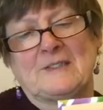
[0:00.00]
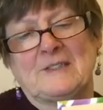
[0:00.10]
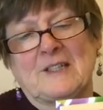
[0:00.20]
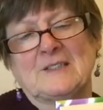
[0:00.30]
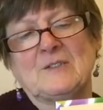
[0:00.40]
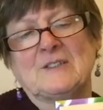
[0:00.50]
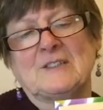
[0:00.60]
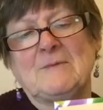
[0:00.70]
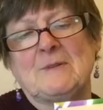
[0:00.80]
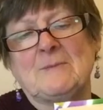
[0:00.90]
It does not
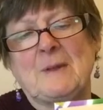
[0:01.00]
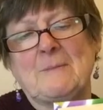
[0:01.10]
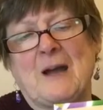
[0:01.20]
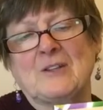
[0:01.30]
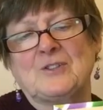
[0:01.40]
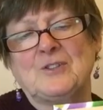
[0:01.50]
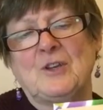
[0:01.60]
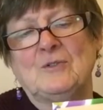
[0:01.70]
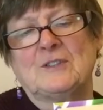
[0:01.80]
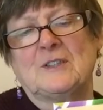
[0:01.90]
seem to be much
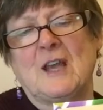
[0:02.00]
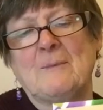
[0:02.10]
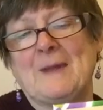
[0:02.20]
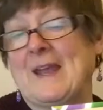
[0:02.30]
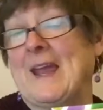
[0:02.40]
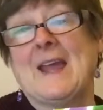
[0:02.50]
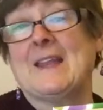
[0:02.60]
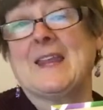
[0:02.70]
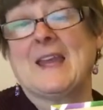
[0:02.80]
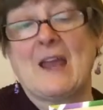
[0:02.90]
use being
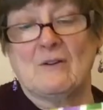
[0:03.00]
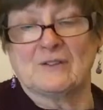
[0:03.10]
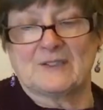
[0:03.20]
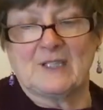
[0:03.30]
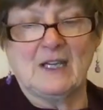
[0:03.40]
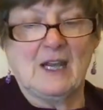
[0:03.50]
anything else.